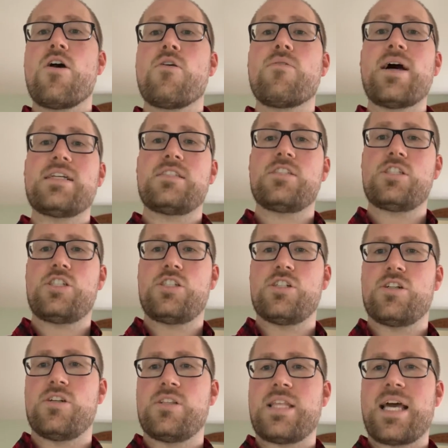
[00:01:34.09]
Rest
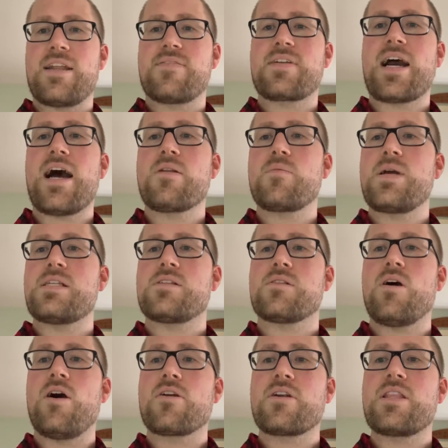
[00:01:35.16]
assured that if God waits
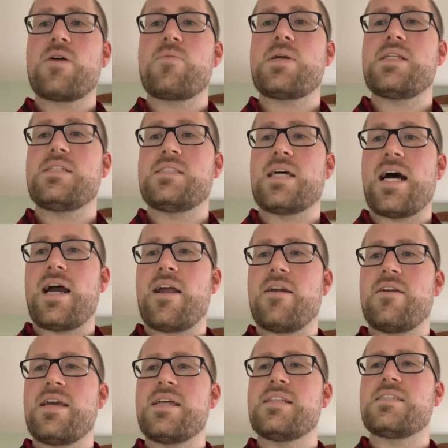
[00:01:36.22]
longer than we
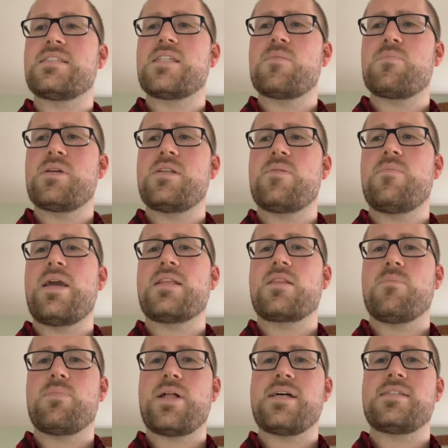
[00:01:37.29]
desire, it is simply to make
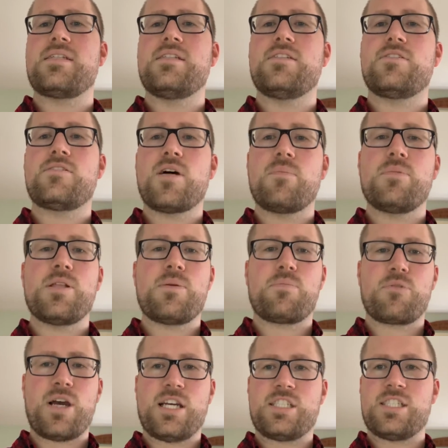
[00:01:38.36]
the blessings doubly
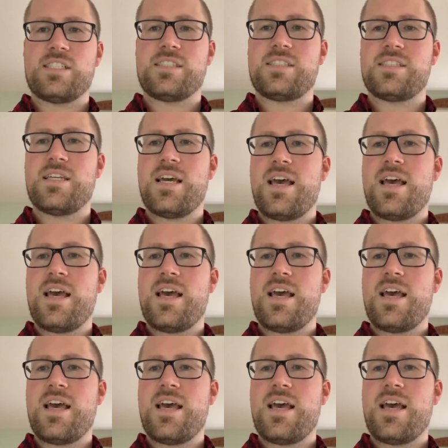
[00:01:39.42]
precious.